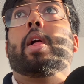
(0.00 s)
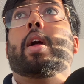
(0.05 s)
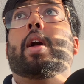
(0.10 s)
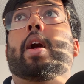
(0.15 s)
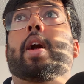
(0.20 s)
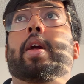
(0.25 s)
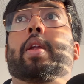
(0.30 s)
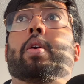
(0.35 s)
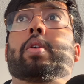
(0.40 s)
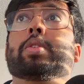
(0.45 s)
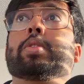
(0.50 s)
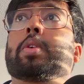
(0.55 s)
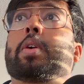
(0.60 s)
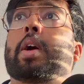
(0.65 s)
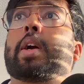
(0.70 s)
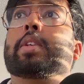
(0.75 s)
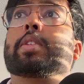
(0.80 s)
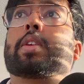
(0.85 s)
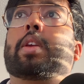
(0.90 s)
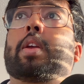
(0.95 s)
and also
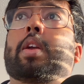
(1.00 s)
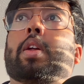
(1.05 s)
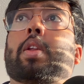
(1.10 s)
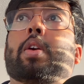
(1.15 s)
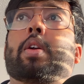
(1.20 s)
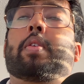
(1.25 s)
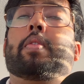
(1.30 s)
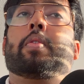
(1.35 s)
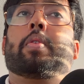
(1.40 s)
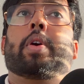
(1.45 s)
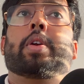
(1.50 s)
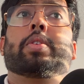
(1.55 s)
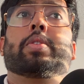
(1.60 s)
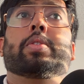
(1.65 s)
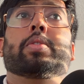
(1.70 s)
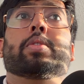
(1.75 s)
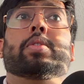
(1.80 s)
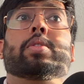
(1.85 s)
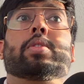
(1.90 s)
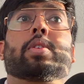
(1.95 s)
asking a lot of
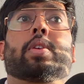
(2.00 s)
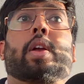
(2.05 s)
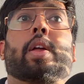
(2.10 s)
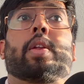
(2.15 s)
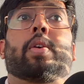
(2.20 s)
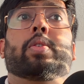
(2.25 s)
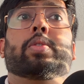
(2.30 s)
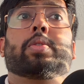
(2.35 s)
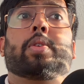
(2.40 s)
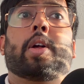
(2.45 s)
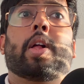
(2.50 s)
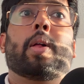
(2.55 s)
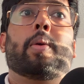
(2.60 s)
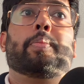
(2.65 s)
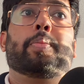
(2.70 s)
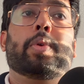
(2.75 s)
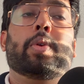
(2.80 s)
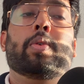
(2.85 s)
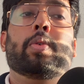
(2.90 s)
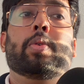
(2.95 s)
questions can also
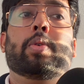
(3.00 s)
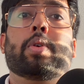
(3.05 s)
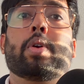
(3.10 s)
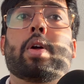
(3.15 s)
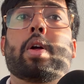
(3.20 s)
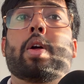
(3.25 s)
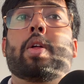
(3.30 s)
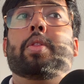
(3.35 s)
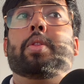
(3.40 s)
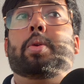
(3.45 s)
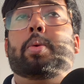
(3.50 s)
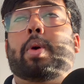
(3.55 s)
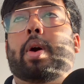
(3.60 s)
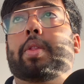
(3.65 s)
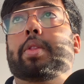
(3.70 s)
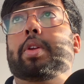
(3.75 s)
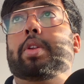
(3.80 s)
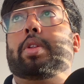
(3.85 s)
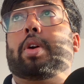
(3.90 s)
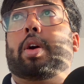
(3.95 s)
help you throughout
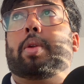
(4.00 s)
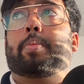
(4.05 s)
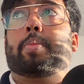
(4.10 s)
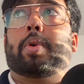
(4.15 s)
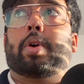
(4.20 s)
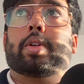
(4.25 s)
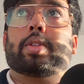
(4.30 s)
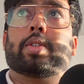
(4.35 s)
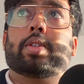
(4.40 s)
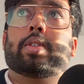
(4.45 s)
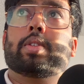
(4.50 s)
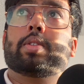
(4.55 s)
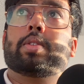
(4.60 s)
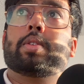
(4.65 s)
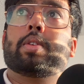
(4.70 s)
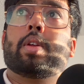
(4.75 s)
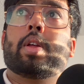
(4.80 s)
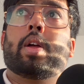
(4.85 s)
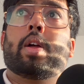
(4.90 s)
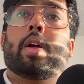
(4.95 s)
the thought process.
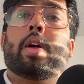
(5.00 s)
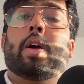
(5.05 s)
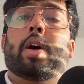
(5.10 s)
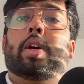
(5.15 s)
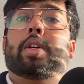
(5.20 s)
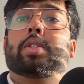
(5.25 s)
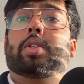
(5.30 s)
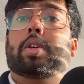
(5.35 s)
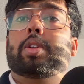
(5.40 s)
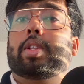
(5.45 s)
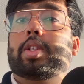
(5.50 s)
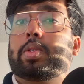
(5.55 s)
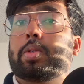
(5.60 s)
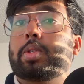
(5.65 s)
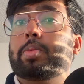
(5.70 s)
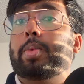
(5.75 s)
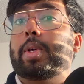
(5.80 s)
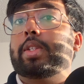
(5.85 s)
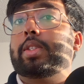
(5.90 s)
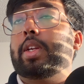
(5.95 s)
So this was
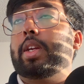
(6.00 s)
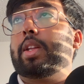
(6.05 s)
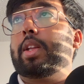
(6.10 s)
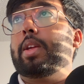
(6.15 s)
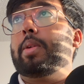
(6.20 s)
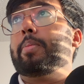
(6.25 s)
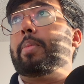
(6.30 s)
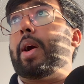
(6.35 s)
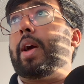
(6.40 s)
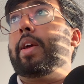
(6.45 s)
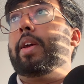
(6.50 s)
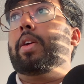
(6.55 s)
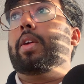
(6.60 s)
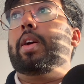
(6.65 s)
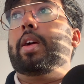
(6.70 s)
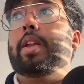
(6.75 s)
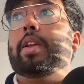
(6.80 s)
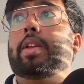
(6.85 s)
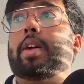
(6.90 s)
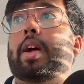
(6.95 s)
basically my
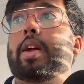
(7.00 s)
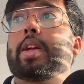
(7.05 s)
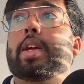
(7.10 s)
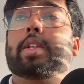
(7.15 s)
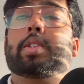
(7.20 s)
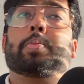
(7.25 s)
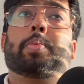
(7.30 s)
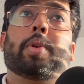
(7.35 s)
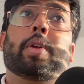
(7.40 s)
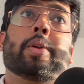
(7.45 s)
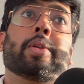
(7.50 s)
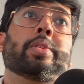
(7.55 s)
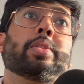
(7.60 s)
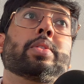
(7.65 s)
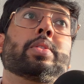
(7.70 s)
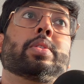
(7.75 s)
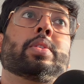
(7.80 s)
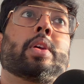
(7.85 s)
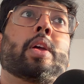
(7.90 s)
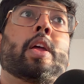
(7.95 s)
entire
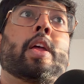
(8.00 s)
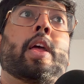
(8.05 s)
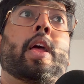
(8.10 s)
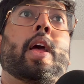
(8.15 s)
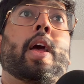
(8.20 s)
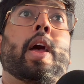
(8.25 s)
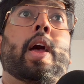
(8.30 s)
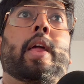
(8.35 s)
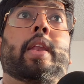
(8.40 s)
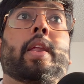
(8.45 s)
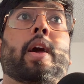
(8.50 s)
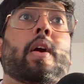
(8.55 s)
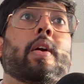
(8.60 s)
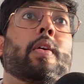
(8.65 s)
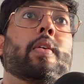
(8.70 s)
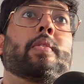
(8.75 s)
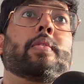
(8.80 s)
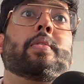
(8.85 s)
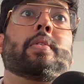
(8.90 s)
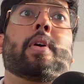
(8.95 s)
experience, and
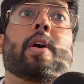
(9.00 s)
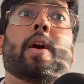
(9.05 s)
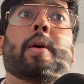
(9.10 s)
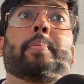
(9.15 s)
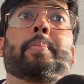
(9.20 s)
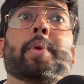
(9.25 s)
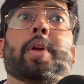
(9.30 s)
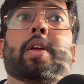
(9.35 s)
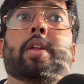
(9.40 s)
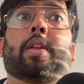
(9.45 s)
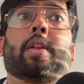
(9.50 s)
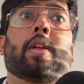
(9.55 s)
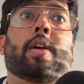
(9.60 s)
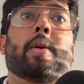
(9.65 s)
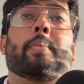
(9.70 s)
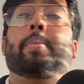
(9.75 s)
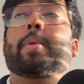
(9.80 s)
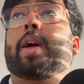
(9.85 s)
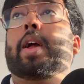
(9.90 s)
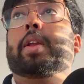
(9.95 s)
now I'm been
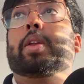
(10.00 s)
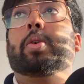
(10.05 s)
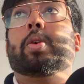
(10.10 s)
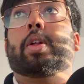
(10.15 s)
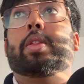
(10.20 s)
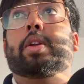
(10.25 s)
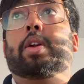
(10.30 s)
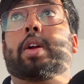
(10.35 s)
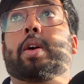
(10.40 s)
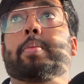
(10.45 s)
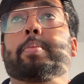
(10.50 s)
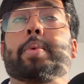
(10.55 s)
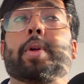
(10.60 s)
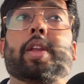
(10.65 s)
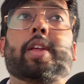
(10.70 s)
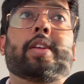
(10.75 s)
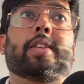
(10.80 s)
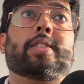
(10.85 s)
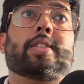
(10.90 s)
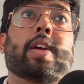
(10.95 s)
applying to other
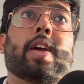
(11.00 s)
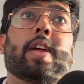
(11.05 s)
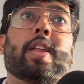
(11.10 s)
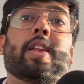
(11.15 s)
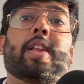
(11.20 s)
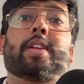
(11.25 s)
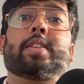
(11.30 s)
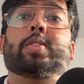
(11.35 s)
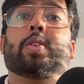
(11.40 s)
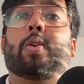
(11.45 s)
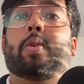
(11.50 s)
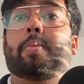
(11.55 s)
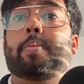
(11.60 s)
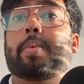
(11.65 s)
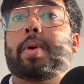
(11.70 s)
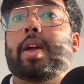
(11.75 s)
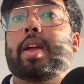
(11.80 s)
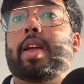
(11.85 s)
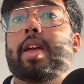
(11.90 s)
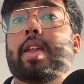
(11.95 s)
companies, and let's hope
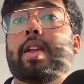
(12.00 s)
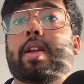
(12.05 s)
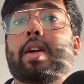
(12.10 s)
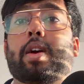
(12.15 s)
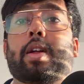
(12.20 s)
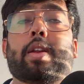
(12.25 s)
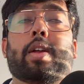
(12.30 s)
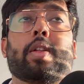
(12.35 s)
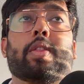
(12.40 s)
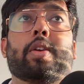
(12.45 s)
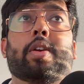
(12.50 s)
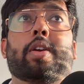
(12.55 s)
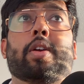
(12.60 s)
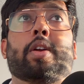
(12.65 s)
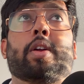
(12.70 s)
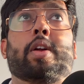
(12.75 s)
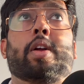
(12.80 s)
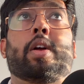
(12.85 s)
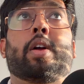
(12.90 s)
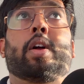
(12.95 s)
I get another
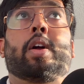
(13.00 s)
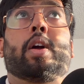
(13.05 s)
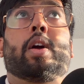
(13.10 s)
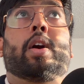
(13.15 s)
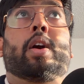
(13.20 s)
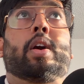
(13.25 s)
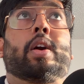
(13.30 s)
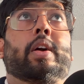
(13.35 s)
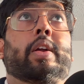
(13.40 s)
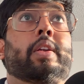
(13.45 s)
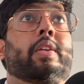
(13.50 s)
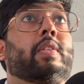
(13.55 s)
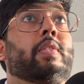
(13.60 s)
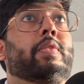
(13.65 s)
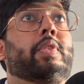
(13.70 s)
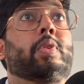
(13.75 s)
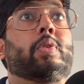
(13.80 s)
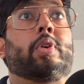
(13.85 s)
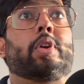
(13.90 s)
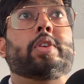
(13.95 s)

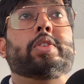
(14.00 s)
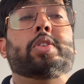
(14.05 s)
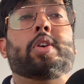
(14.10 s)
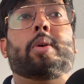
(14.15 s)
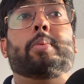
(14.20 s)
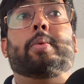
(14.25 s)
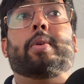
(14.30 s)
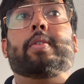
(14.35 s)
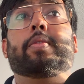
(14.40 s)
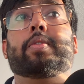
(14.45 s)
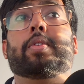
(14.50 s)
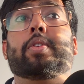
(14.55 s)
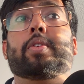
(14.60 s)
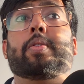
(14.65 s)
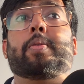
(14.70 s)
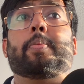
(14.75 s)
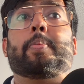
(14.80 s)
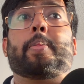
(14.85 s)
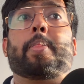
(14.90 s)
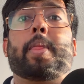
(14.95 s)
interview or a job offer.
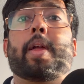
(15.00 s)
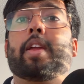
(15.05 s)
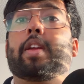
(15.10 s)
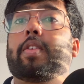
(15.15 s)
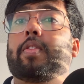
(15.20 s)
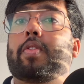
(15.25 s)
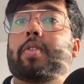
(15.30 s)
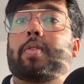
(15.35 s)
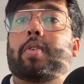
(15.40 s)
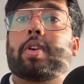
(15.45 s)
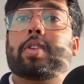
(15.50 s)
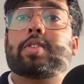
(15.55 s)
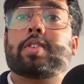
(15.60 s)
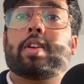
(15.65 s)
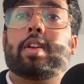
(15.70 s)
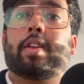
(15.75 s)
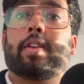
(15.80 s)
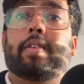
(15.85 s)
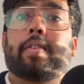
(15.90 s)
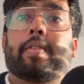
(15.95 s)
Thank you for watching.